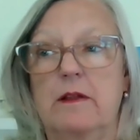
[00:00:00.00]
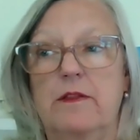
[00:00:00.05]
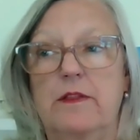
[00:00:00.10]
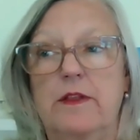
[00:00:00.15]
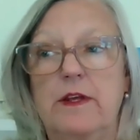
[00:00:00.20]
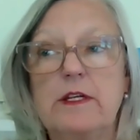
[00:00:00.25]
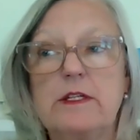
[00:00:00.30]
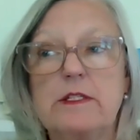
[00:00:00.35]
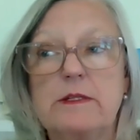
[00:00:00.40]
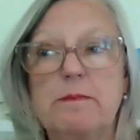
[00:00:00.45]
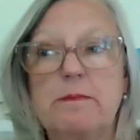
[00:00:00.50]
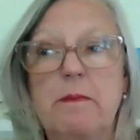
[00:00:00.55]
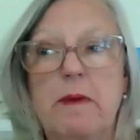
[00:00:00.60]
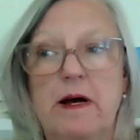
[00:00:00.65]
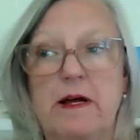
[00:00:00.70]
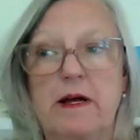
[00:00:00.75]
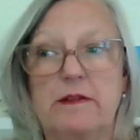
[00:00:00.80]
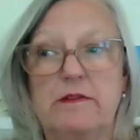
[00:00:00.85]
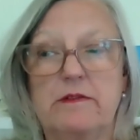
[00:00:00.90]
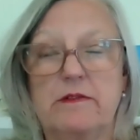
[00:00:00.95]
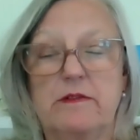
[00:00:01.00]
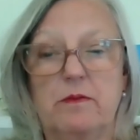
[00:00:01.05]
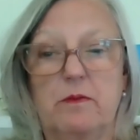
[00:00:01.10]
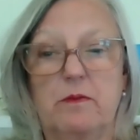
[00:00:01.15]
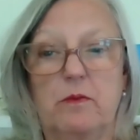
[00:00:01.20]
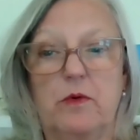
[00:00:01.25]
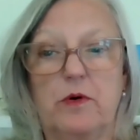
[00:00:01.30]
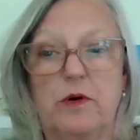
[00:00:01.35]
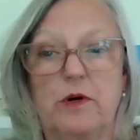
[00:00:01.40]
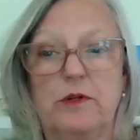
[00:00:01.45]
This month's
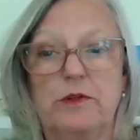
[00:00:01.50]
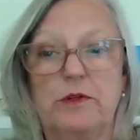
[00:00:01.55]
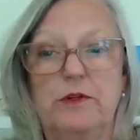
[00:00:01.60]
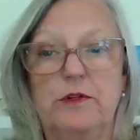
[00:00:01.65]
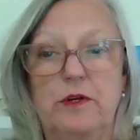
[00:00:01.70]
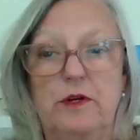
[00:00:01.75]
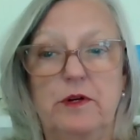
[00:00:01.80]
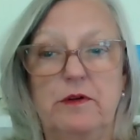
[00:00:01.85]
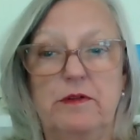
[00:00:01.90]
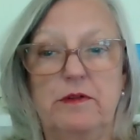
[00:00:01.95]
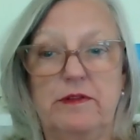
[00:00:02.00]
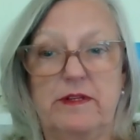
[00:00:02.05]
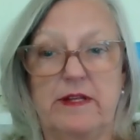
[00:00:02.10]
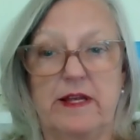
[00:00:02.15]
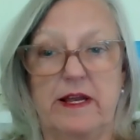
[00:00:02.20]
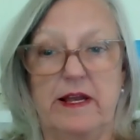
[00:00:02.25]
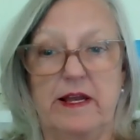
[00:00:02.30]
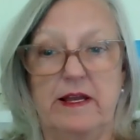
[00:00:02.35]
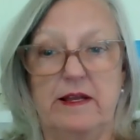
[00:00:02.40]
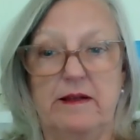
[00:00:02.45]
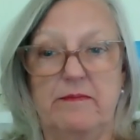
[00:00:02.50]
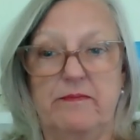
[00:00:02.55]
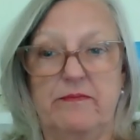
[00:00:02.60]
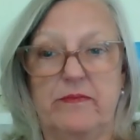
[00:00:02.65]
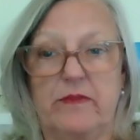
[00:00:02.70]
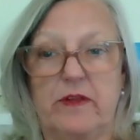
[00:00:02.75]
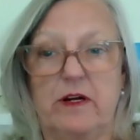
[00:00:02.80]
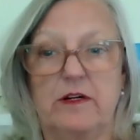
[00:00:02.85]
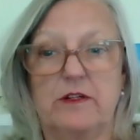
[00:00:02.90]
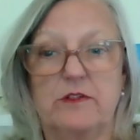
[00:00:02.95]
World Youth Day
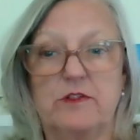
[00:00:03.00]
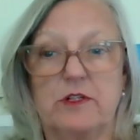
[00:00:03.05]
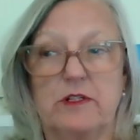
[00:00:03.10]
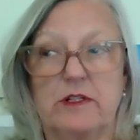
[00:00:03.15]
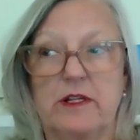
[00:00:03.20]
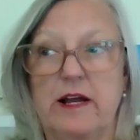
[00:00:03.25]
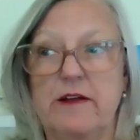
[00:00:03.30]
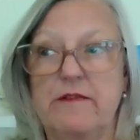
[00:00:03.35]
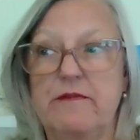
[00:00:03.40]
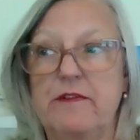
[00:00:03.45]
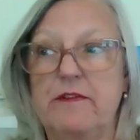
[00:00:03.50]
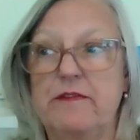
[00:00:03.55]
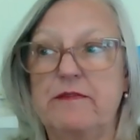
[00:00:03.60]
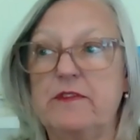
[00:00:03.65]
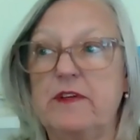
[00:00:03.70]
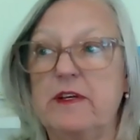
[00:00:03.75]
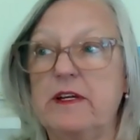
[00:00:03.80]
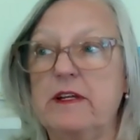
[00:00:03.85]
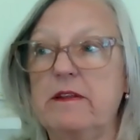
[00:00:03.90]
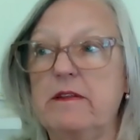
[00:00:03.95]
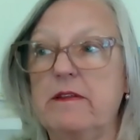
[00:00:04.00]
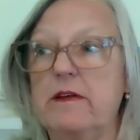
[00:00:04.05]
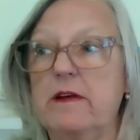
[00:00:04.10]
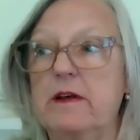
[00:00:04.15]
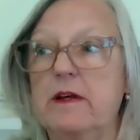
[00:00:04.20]
on July 15th